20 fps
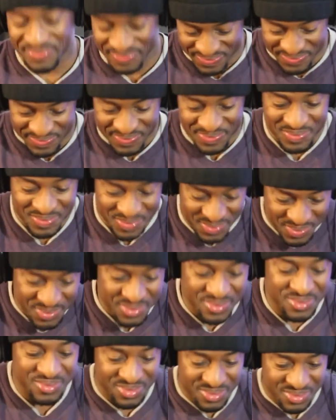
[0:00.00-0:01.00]
It's going to
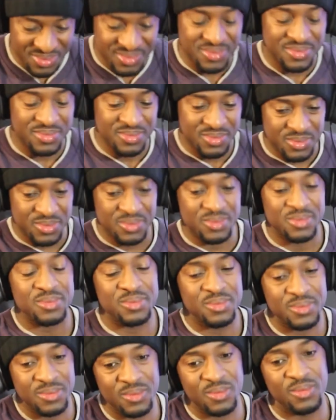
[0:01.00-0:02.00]
have better
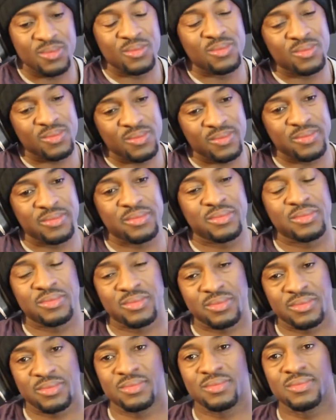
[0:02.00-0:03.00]

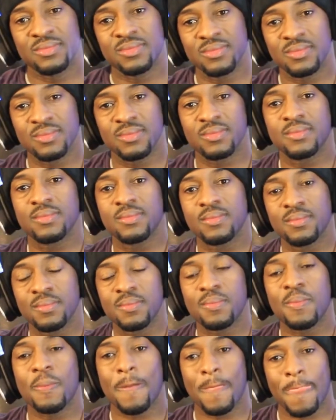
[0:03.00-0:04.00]
third-party
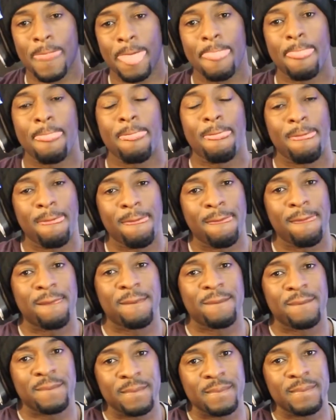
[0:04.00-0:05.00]
versions of
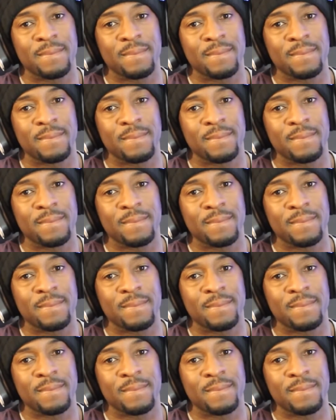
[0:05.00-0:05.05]
games.